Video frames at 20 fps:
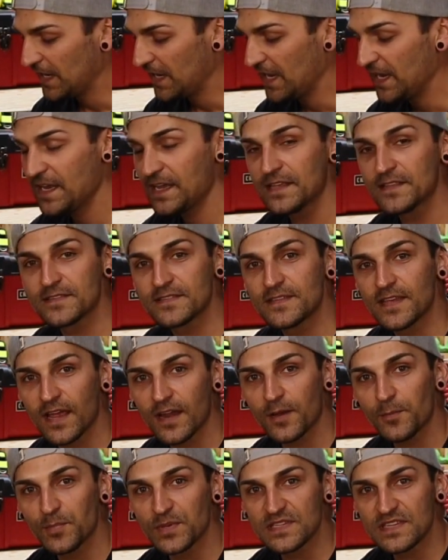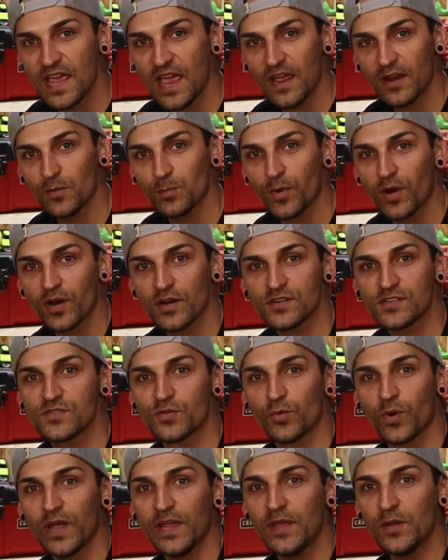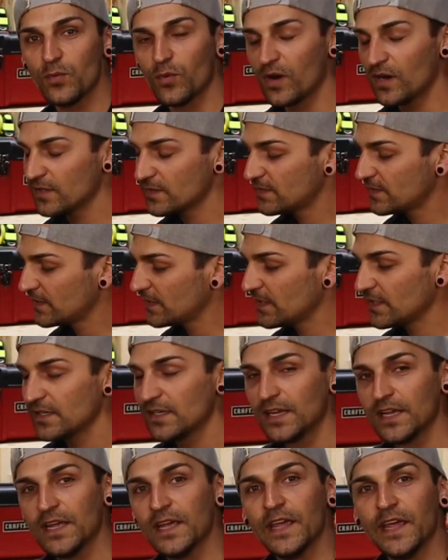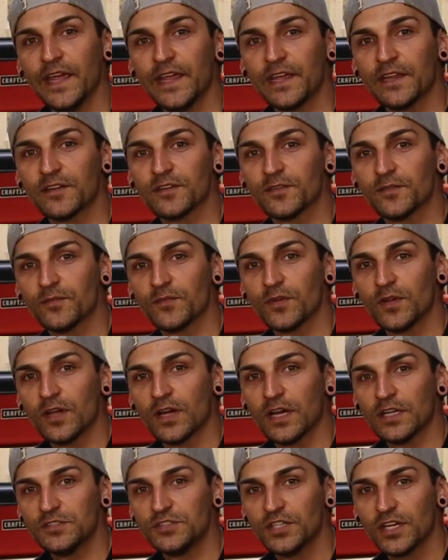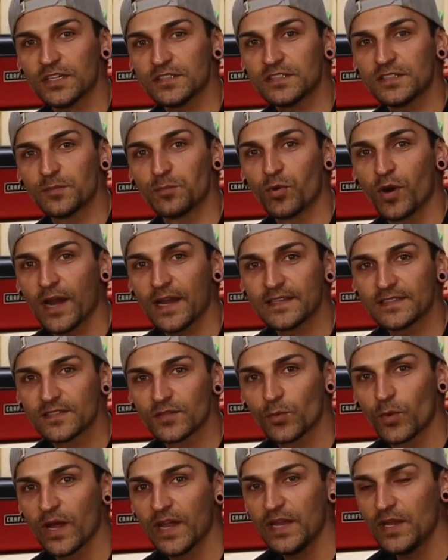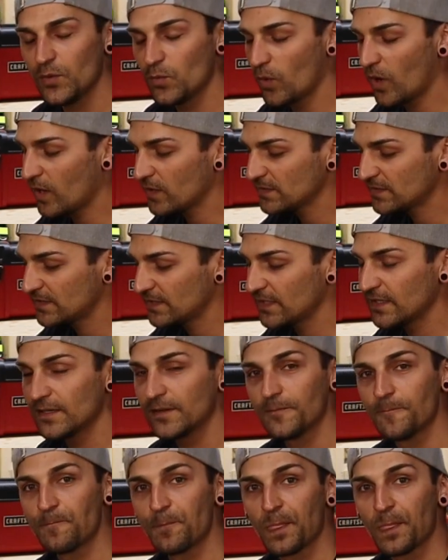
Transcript: He can set up his handlebars the way he wants it, he can adjust the brakes the way he wants it,